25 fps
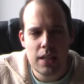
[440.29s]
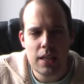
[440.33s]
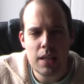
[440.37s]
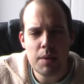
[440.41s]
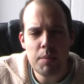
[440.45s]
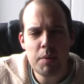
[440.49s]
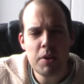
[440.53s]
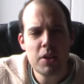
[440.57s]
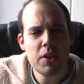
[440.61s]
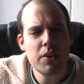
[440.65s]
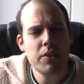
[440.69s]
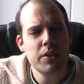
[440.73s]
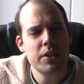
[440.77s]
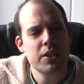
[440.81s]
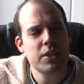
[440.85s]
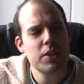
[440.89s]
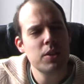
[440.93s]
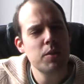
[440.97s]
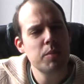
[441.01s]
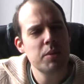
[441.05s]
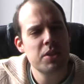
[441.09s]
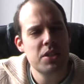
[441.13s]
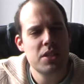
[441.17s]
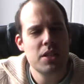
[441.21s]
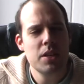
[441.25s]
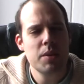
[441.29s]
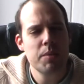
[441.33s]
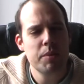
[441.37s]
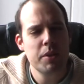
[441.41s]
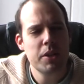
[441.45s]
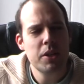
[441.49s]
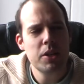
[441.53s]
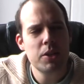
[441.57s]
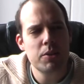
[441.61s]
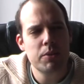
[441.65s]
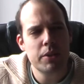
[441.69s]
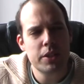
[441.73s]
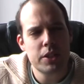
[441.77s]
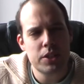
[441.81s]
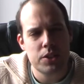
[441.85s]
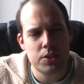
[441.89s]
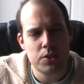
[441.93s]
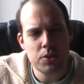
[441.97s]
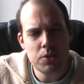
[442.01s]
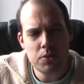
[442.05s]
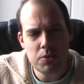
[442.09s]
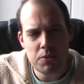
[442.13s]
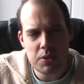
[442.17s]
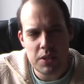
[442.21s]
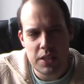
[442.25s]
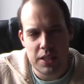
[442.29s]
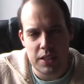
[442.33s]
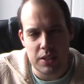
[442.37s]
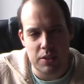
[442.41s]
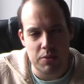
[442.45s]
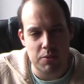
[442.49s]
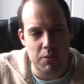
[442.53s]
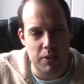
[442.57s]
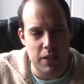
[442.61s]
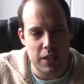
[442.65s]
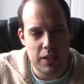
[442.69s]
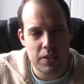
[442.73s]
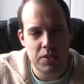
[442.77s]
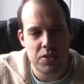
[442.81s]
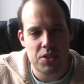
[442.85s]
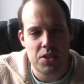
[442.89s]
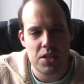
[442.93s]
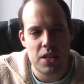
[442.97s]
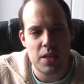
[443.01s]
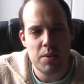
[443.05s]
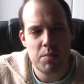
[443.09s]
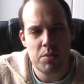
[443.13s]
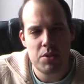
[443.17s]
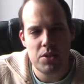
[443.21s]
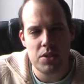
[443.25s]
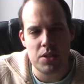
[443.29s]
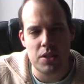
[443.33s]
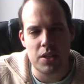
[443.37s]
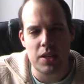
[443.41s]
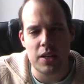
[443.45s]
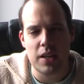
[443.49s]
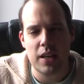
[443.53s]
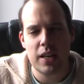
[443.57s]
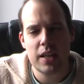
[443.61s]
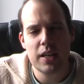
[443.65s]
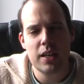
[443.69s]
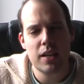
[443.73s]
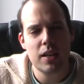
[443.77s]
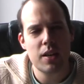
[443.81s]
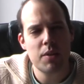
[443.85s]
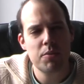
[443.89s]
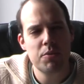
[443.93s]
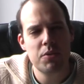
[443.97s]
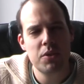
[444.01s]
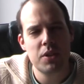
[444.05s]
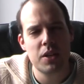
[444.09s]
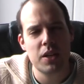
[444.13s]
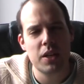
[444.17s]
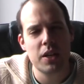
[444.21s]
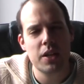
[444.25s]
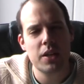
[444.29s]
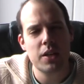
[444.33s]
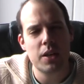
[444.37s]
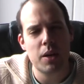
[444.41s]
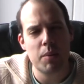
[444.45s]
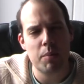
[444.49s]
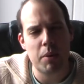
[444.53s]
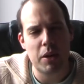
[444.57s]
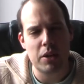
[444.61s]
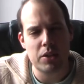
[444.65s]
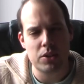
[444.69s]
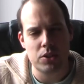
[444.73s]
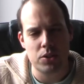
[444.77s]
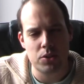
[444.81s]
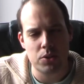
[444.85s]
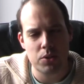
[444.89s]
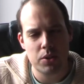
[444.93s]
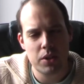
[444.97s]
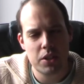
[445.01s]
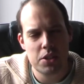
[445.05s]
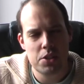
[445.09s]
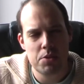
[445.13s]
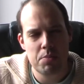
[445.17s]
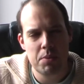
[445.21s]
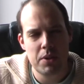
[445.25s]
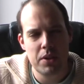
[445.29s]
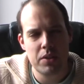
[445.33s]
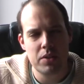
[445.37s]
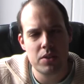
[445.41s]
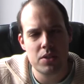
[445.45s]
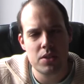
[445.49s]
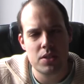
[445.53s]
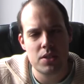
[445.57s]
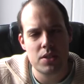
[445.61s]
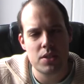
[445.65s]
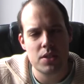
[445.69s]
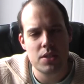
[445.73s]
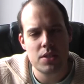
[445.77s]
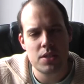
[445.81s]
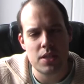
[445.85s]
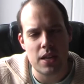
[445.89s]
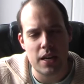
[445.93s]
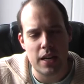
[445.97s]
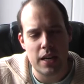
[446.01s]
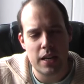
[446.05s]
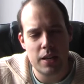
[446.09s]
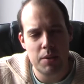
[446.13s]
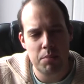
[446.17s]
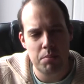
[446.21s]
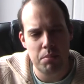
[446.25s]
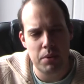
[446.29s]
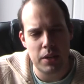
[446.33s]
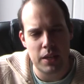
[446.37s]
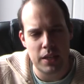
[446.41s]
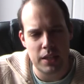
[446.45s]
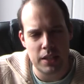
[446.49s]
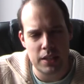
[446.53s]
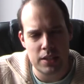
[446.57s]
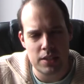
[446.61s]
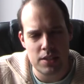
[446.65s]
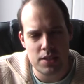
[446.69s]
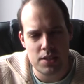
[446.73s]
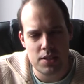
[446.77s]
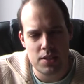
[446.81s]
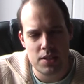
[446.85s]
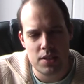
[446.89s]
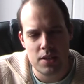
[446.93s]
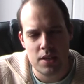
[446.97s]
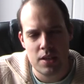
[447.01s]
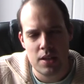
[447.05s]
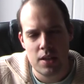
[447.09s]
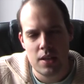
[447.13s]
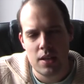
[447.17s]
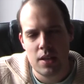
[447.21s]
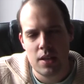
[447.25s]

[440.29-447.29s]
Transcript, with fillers: Let me know in the comments down below what you think of Little Samson. I'd love to hear about your experiences and opinions.